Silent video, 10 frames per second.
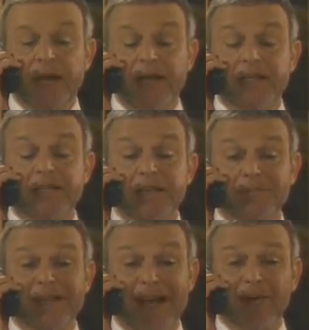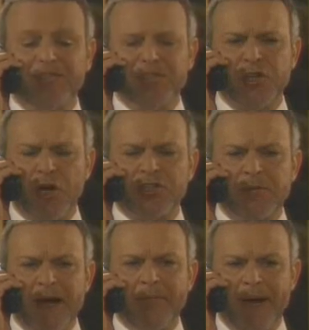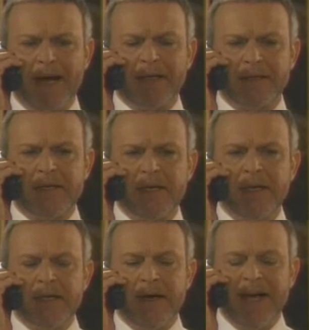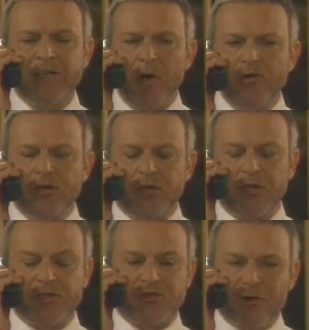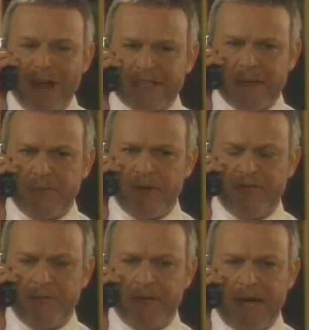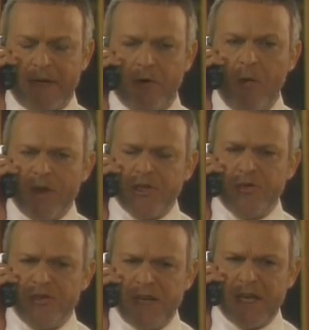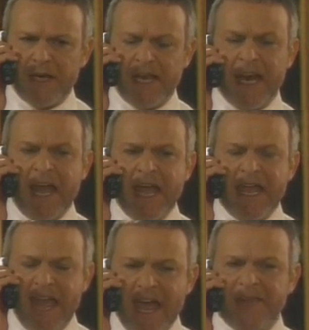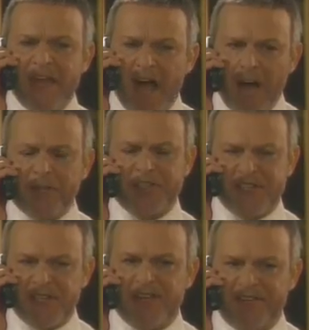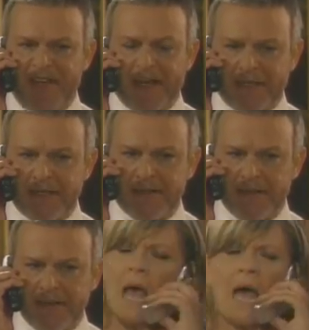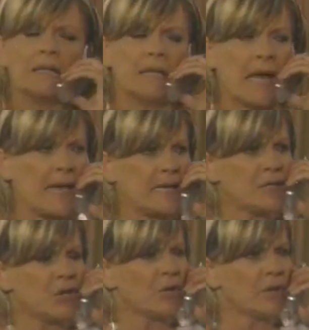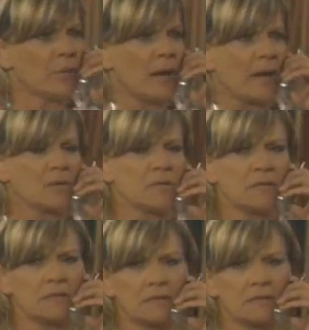Yeah, he slipped out to talk to my pilot. Now, I told you to distract him, Reva, but I don't know what you did. It, it had the opposite effect. I can turn it around.